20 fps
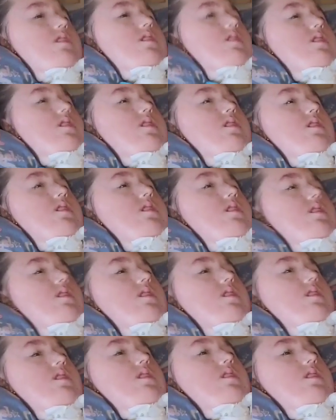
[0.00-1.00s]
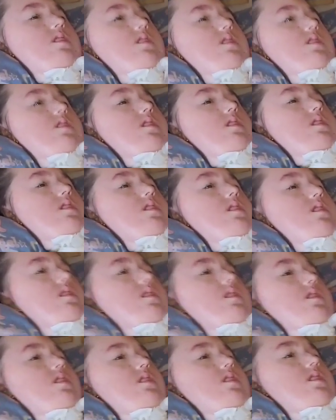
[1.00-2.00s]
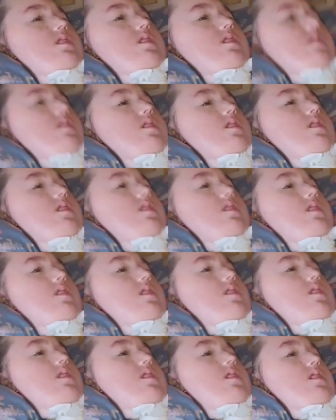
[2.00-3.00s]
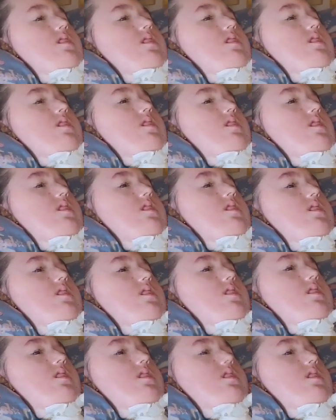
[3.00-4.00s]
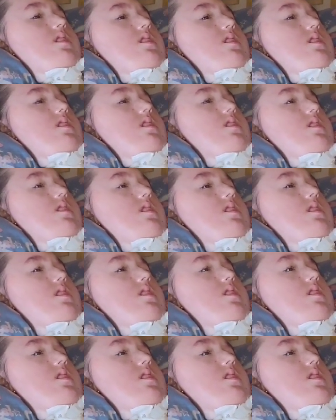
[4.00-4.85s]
a rash that's not normal. You know, these kinds of things need to be more analyzed and be